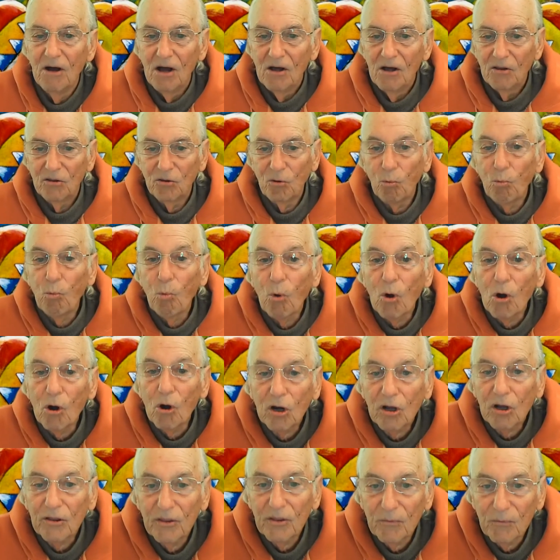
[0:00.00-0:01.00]
the
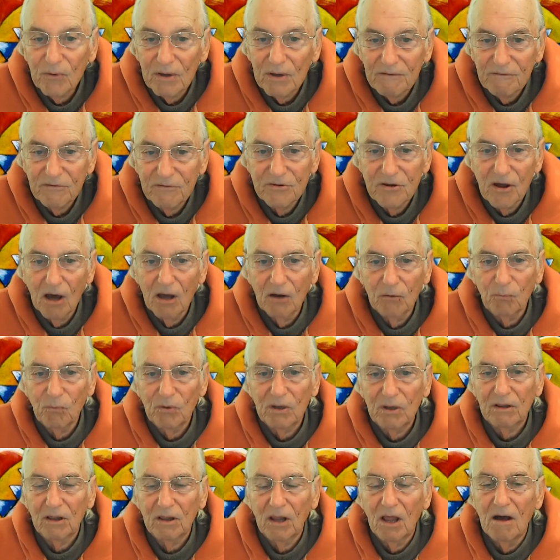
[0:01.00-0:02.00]
work that we've done. We
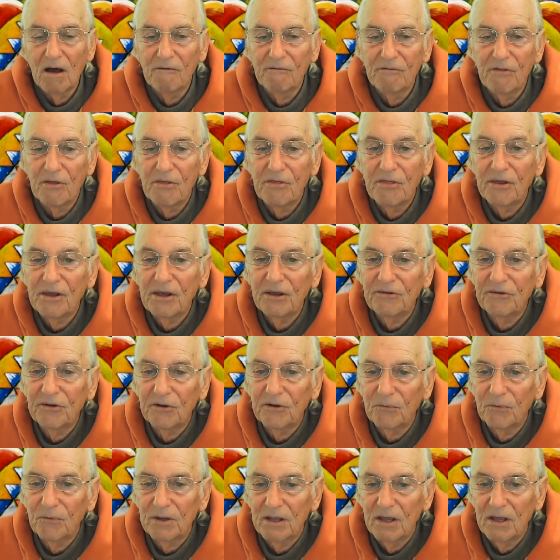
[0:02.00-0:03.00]
love the things that
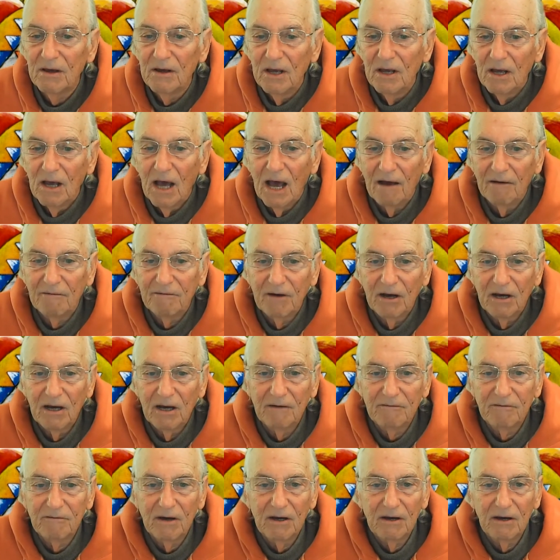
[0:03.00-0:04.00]
we have
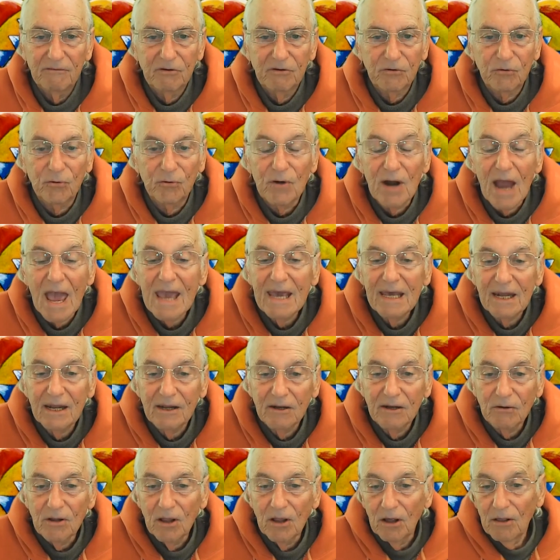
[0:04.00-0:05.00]
created,
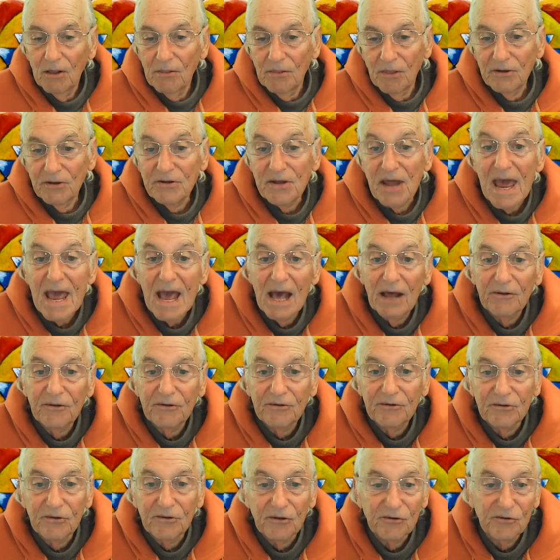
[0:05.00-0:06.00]
the dance,
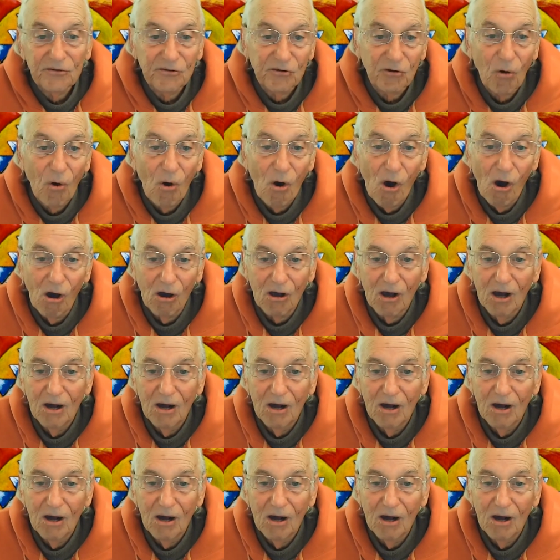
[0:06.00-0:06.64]
the song,